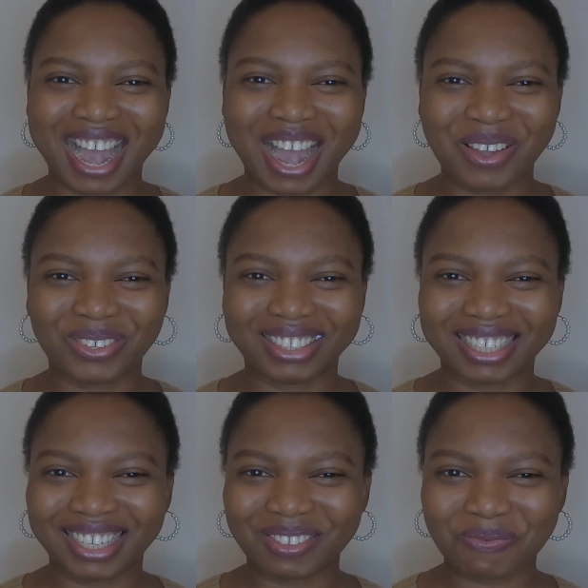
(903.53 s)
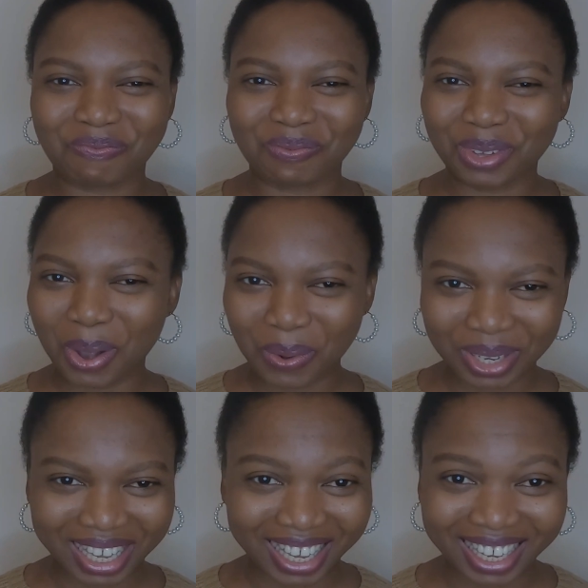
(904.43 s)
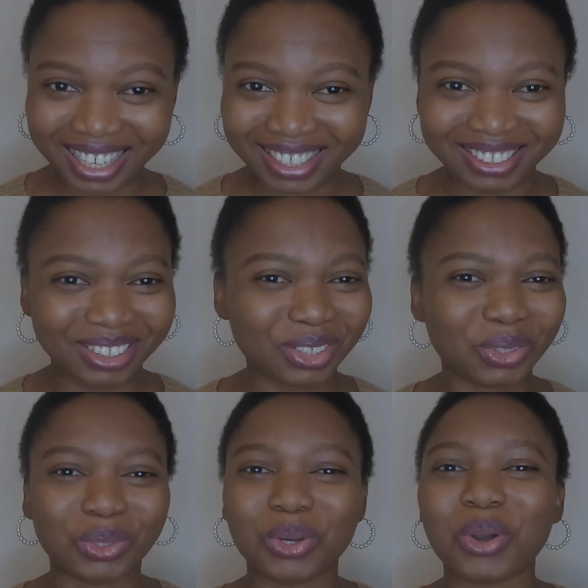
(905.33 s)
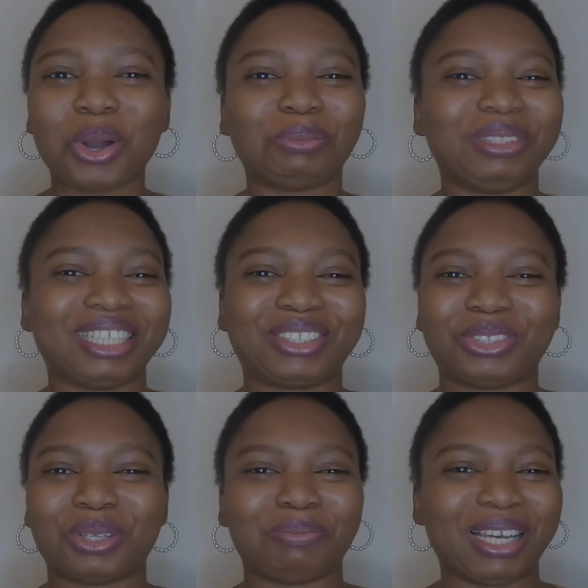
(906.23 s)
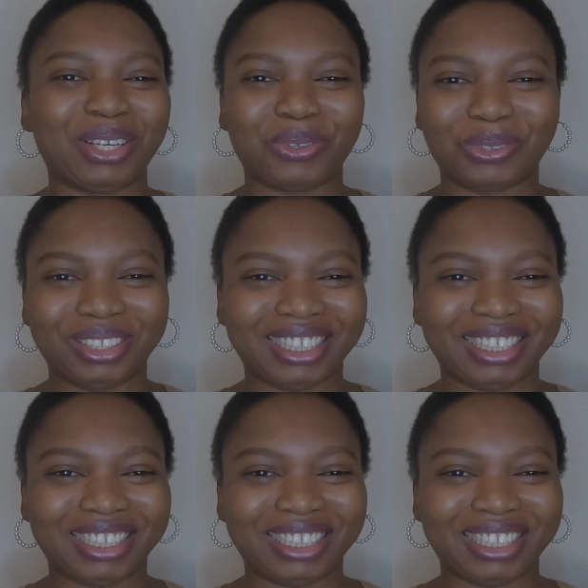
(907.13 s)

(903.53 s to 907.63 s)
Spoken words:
I was like, okay, no objection, my lord.